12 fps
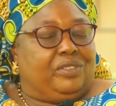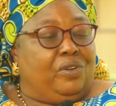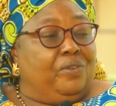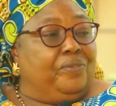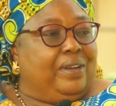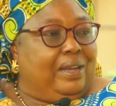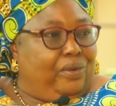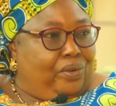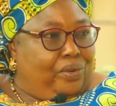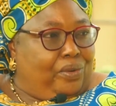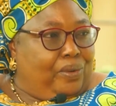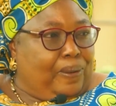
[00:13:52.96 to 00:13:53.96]

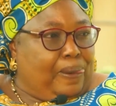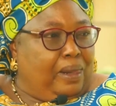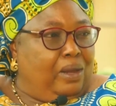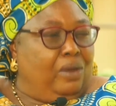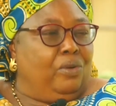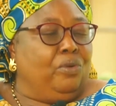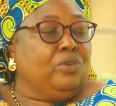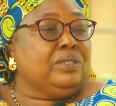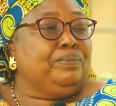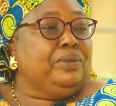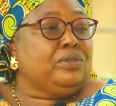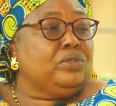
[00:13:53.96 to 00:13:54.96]
Ofako was
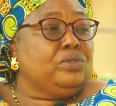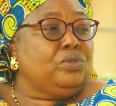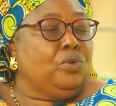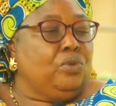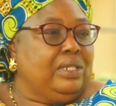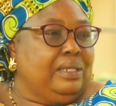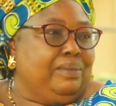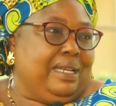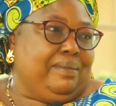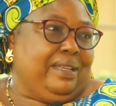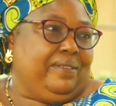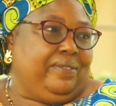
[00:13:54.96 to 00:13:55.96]
built solely by
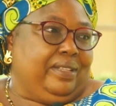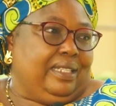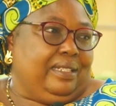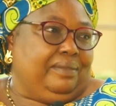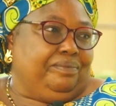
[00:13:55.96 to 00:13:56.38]
my father.